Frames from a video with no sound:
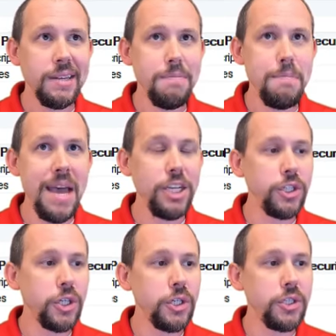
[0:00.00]

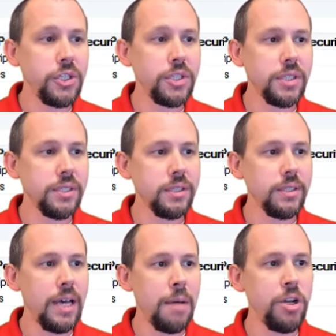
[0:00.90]
measures.
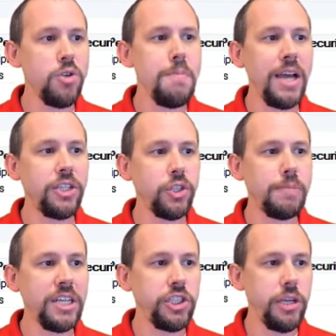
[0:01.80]
I'm gonna do measures
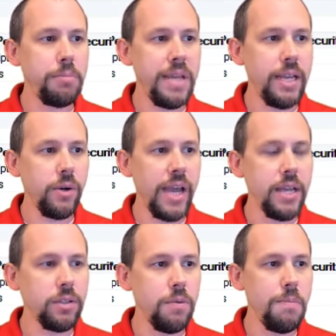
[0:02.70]
by ship date, okay?
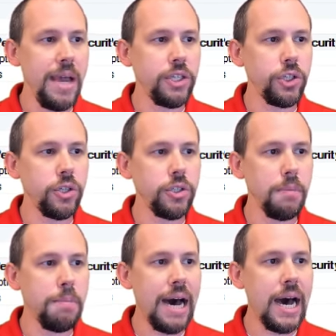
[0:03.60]
So measures
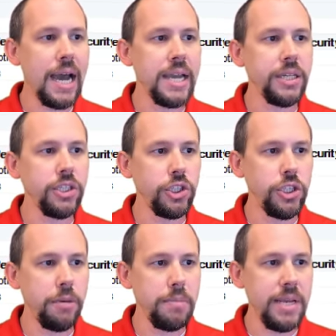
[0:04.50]
by
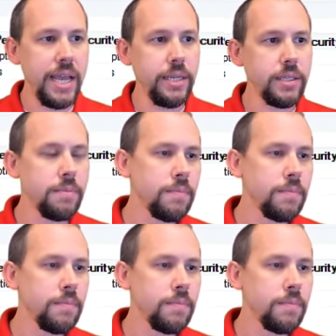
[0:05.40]
ship date.